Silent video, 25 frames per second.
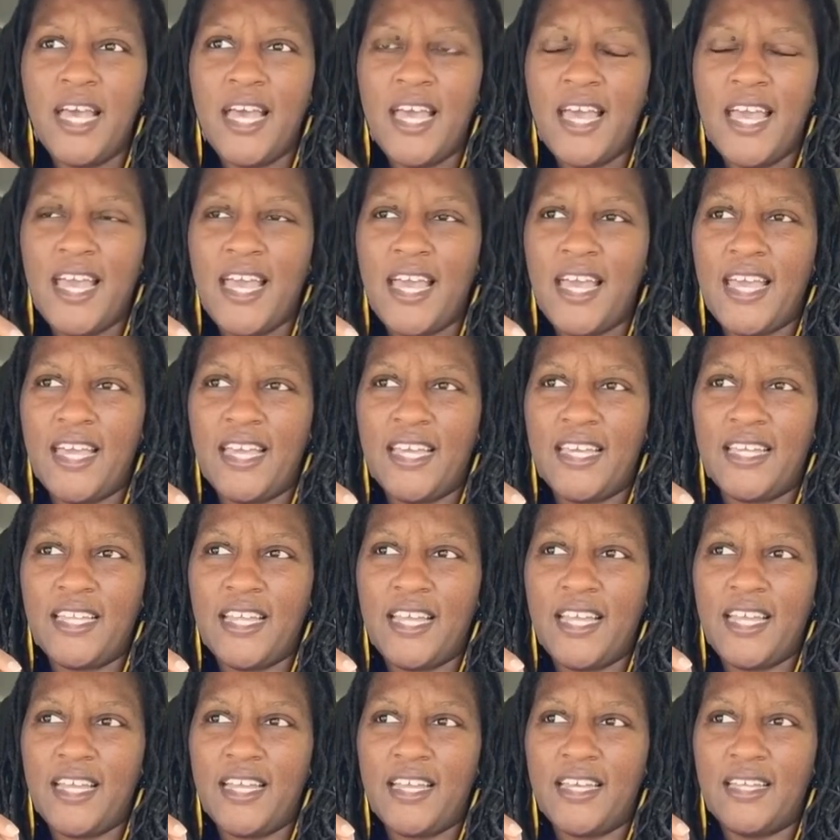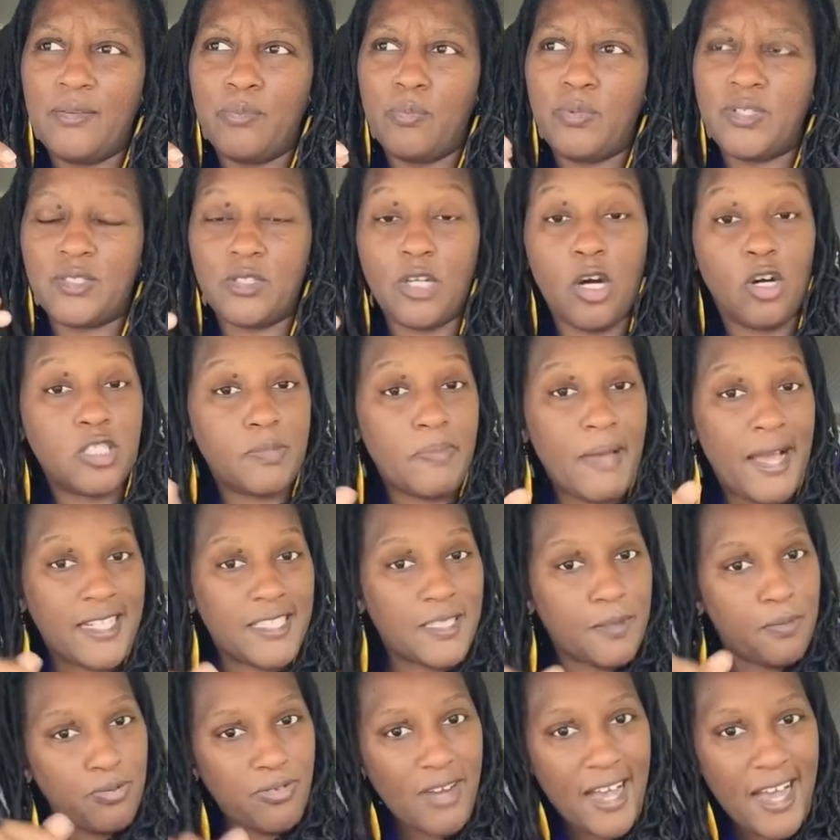and which goes back
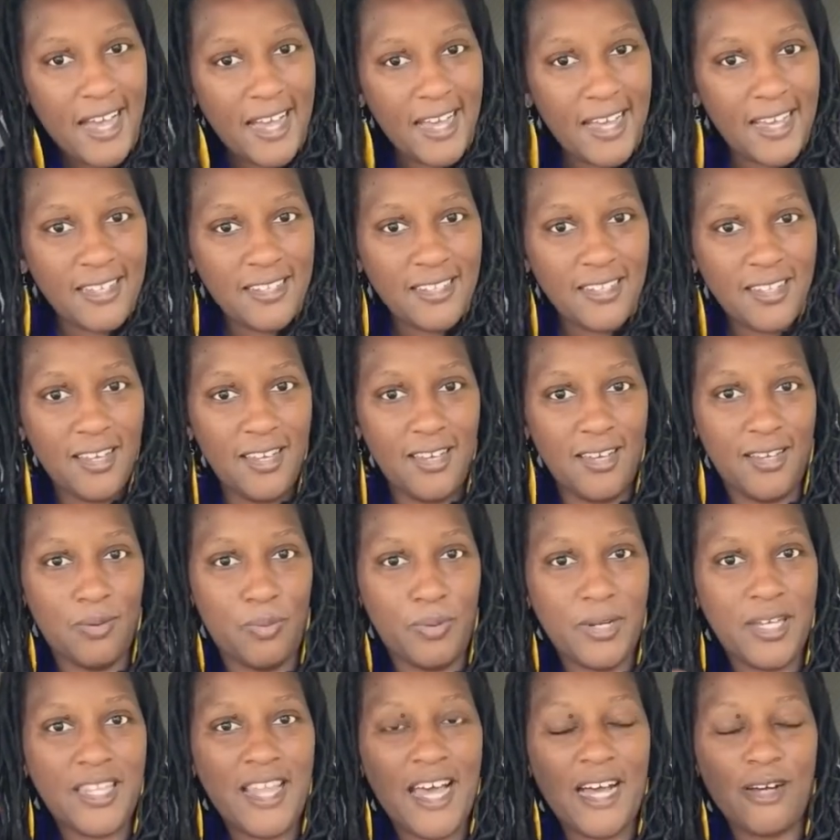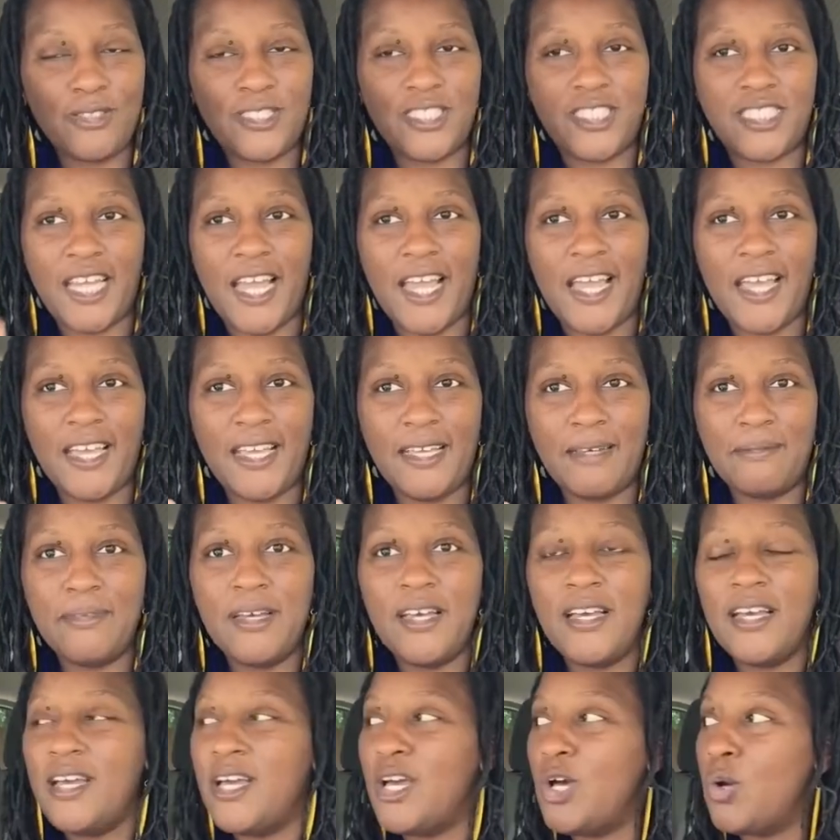to pride. We allow shame,
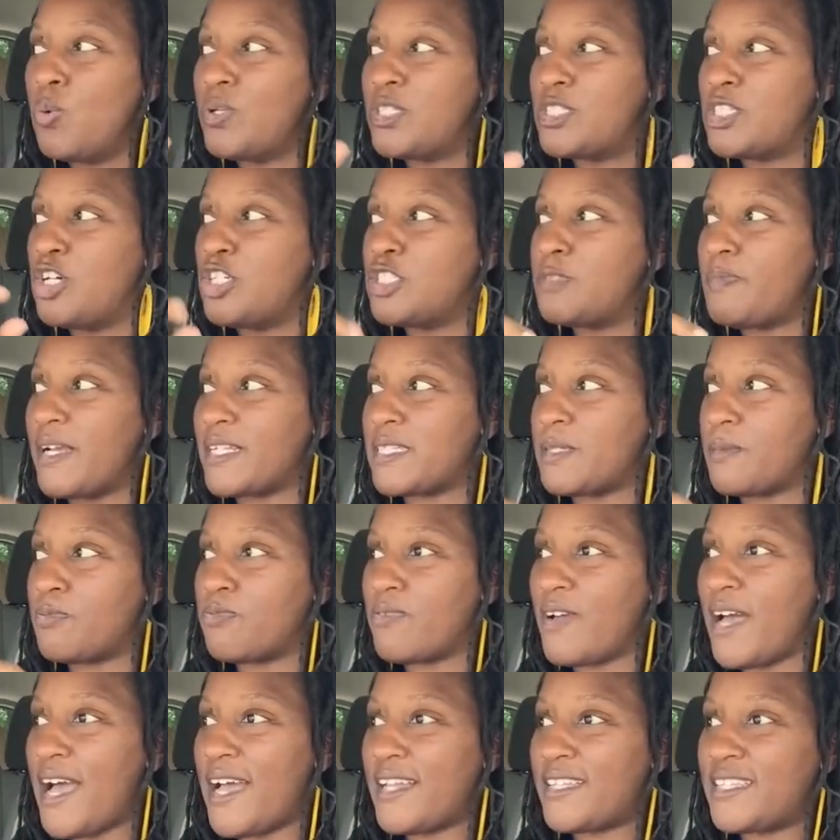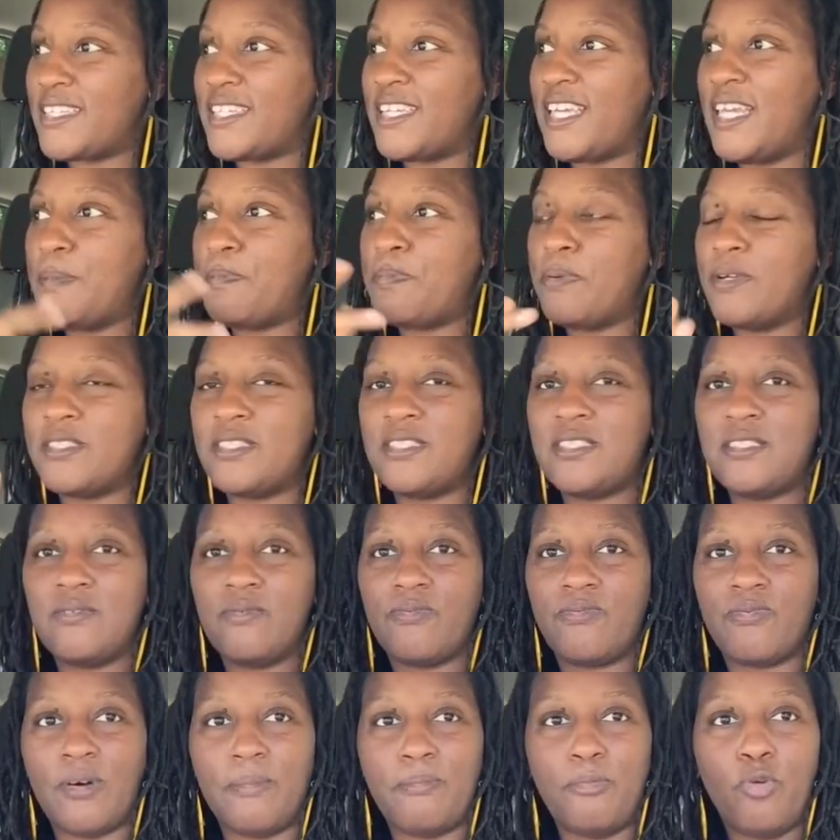which goes back to pride, to keep us
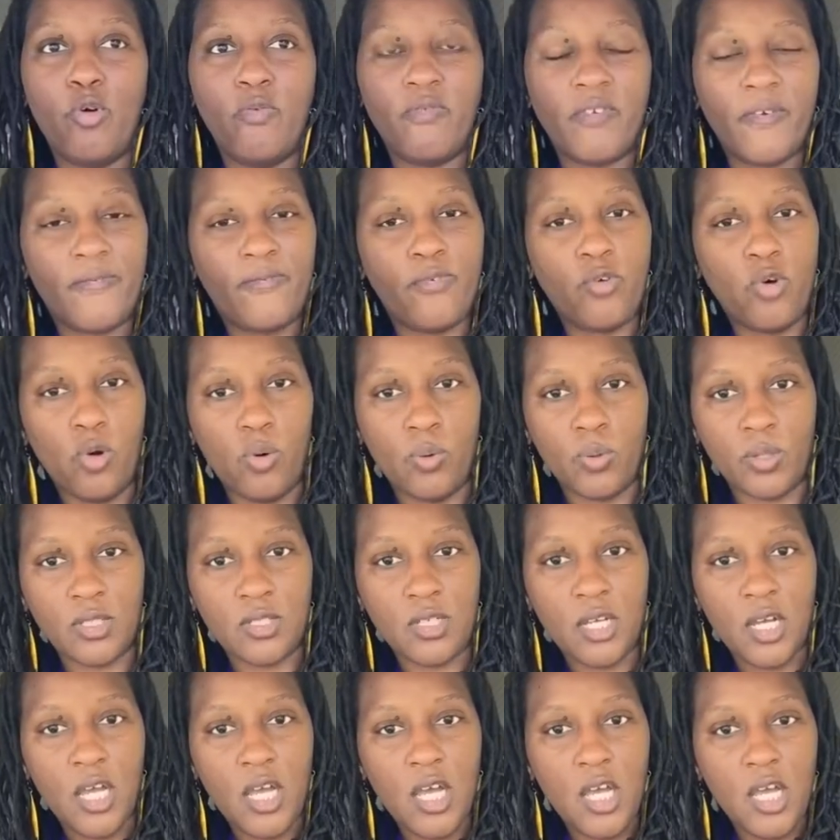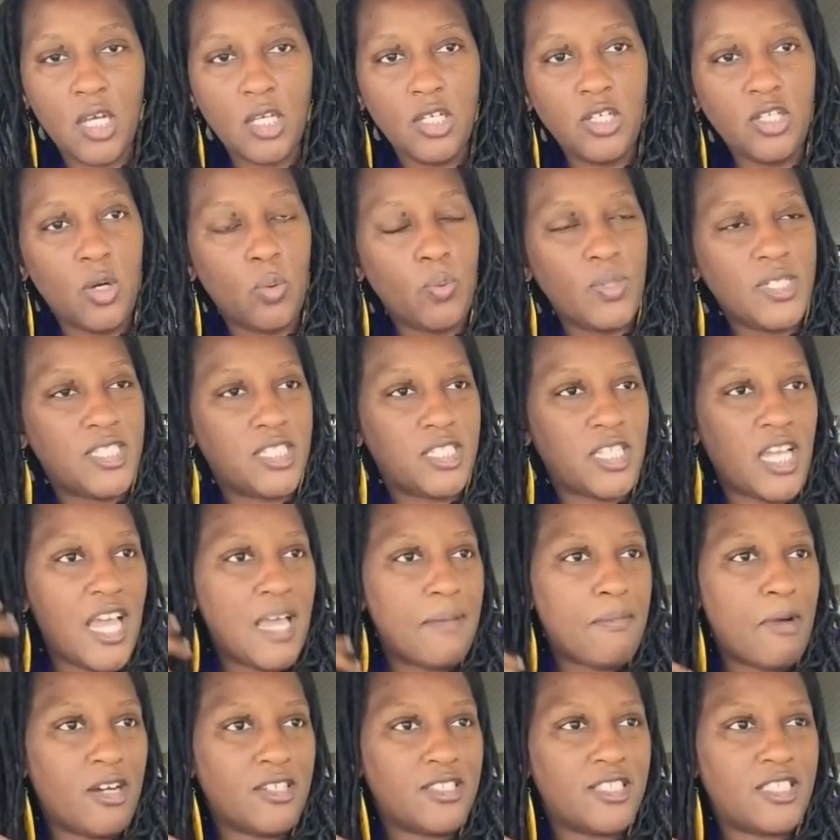from moving forward. We
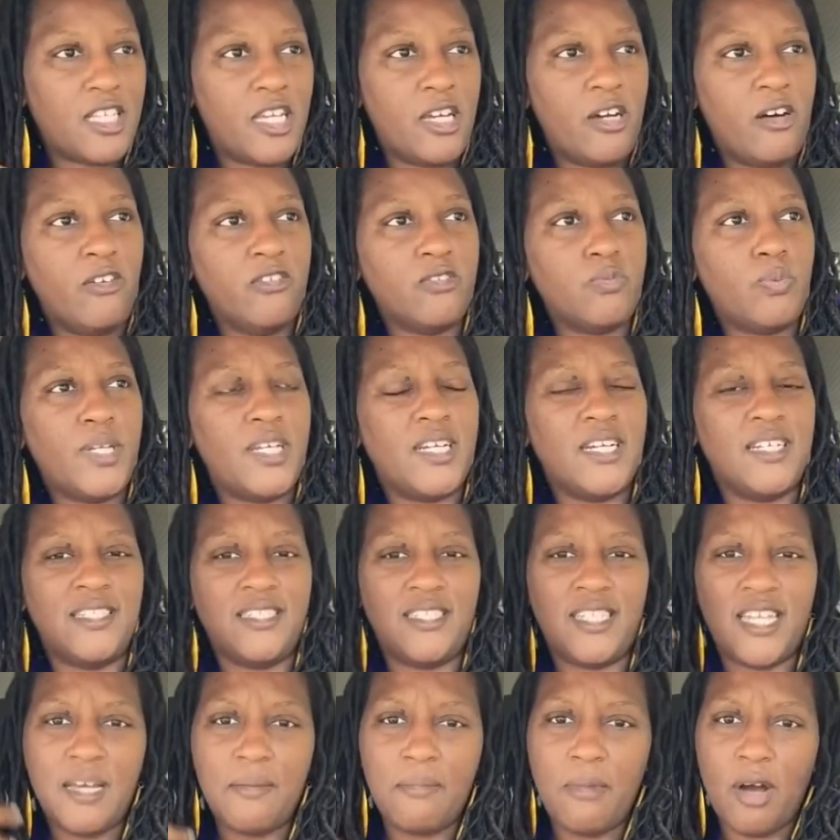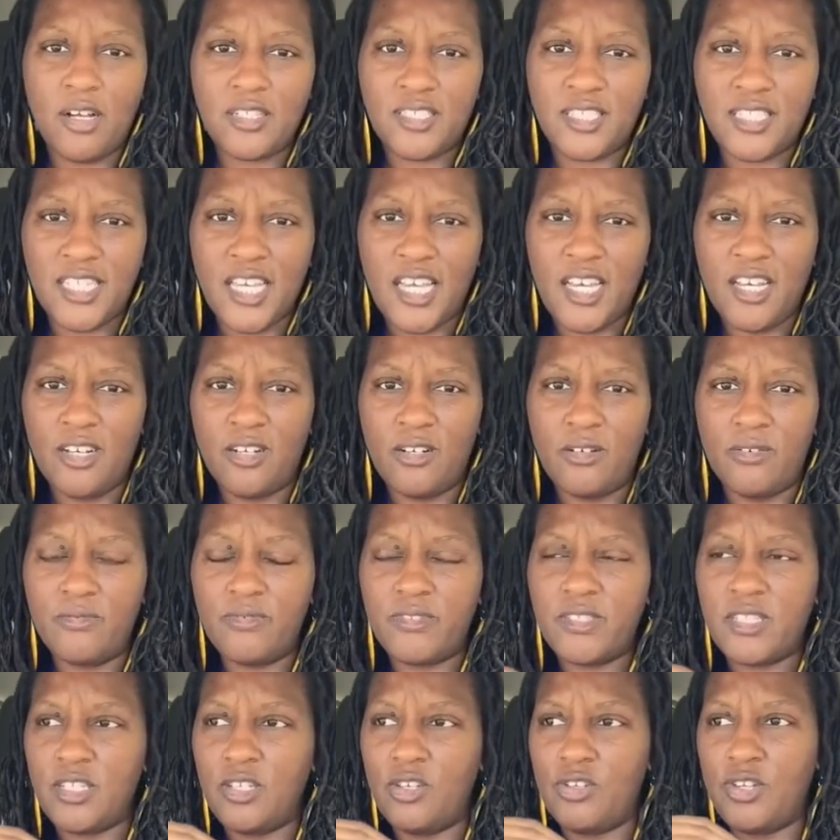shame ourselves, we condemn
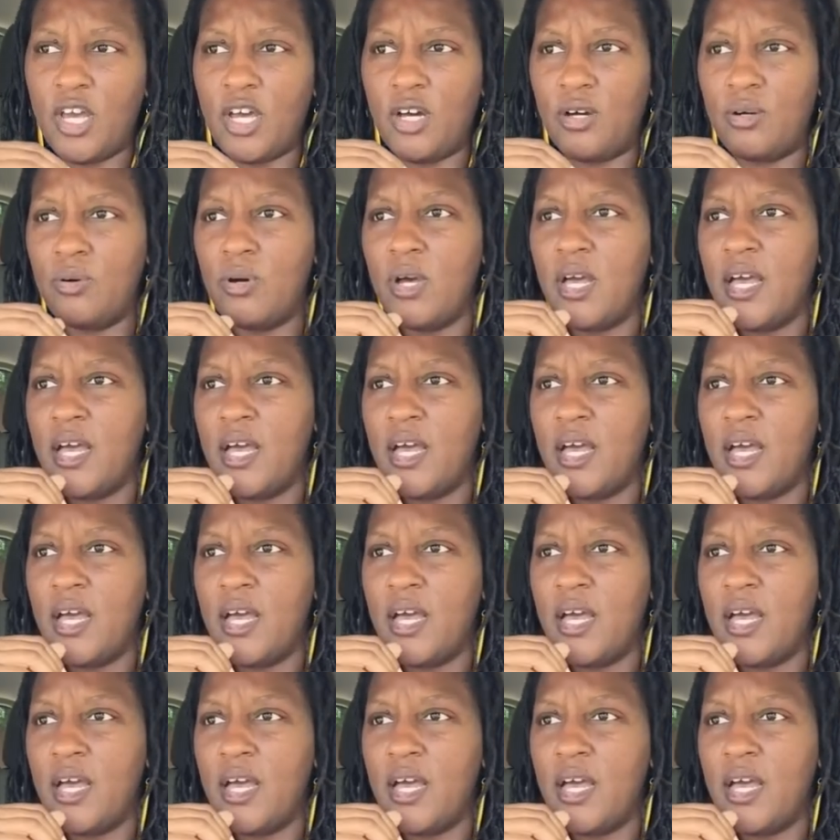ourselves, and